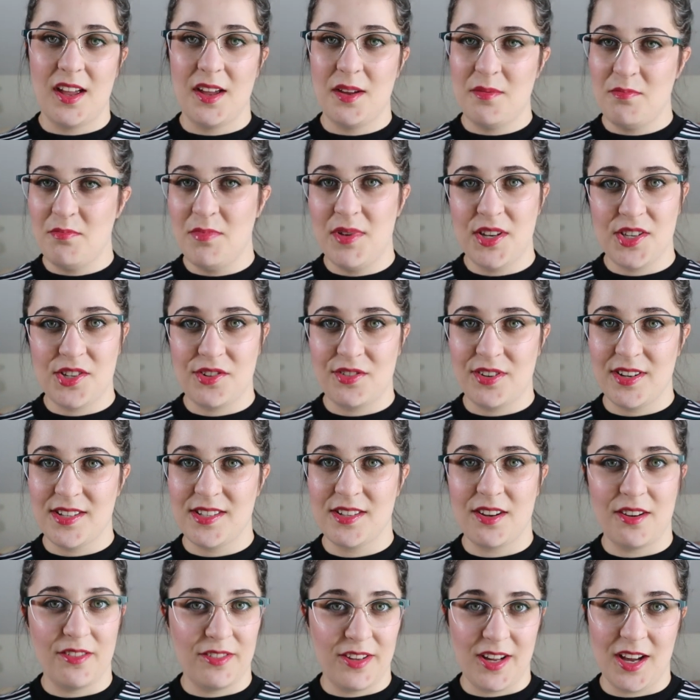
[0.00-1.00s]
Mistress
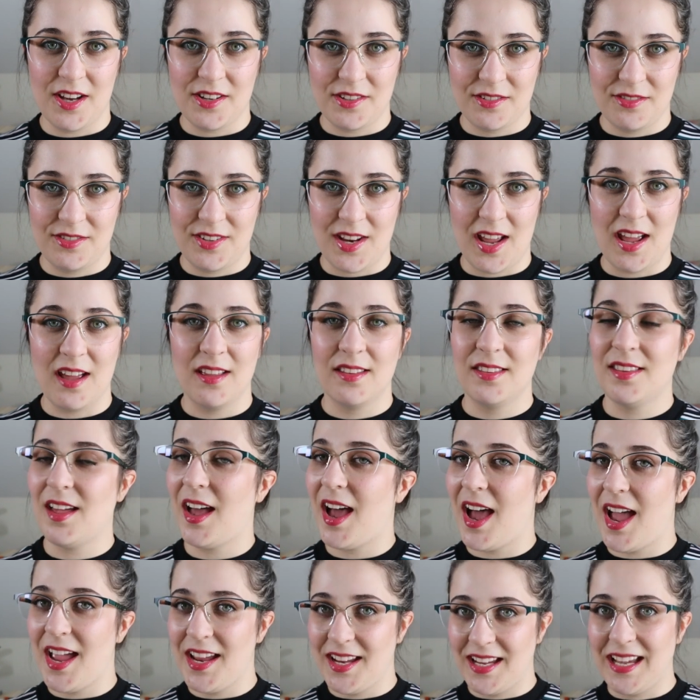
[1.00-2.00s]
of the Art of Death,
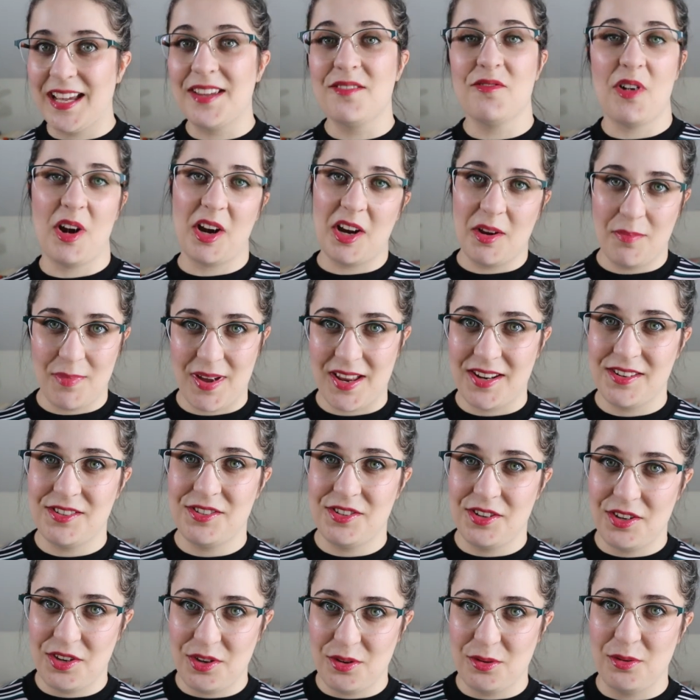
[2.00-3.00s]
I can recommend
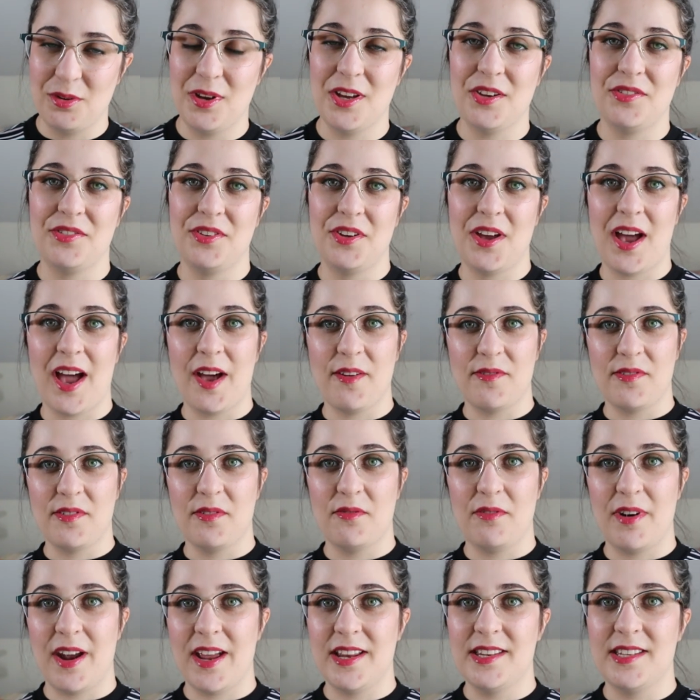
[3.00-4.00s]
to you if you
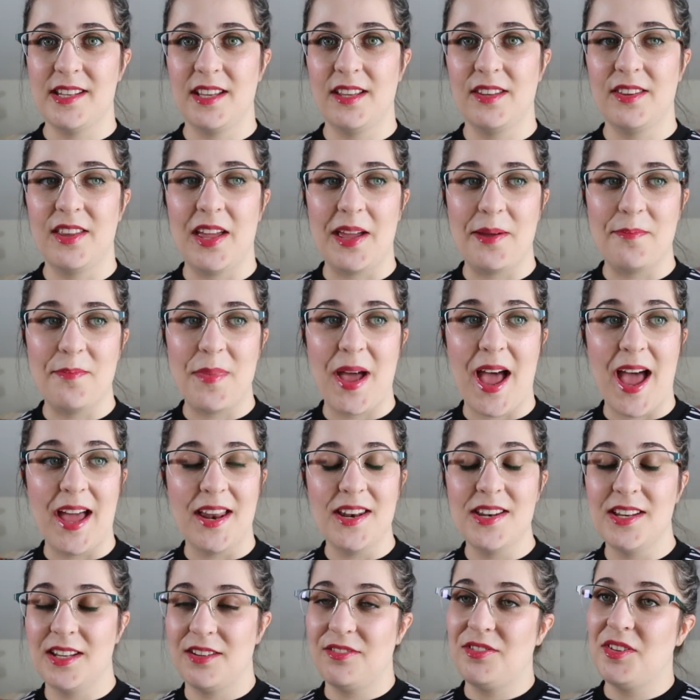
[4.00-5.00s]
haven't read them,
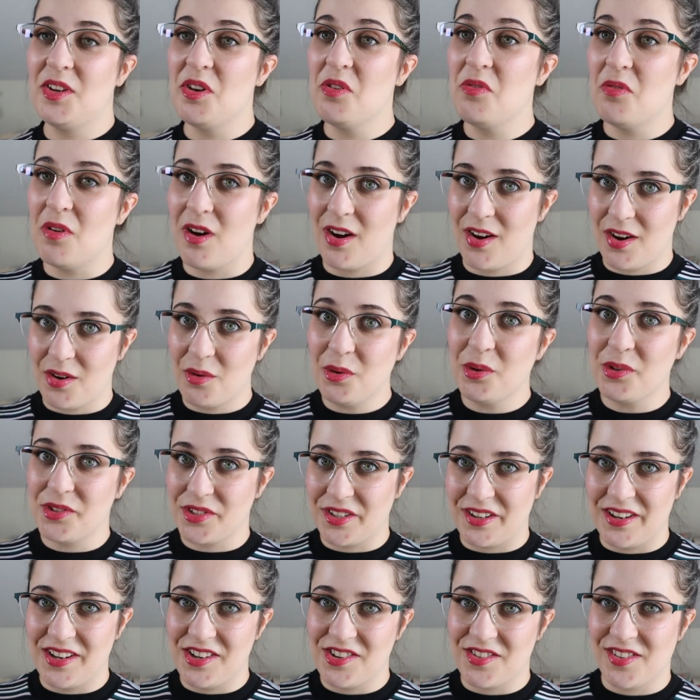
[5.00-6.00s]
and if you are
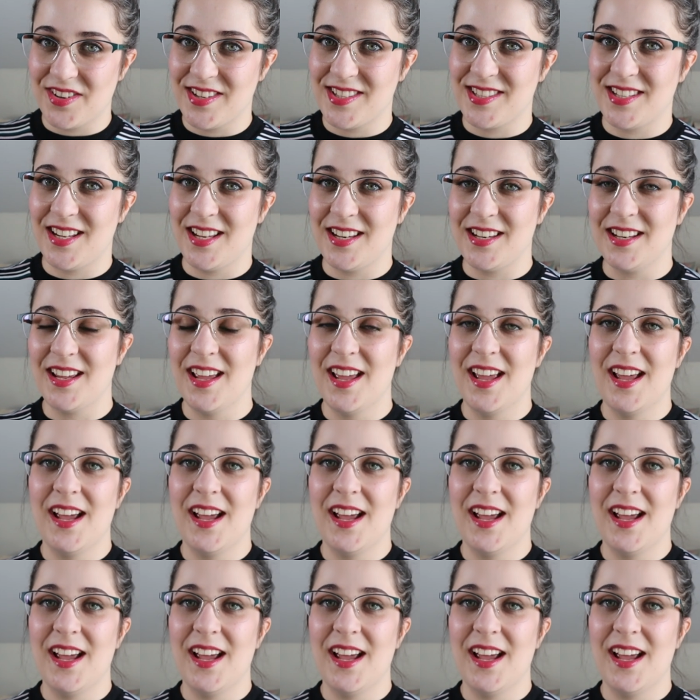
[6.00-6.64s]
also interested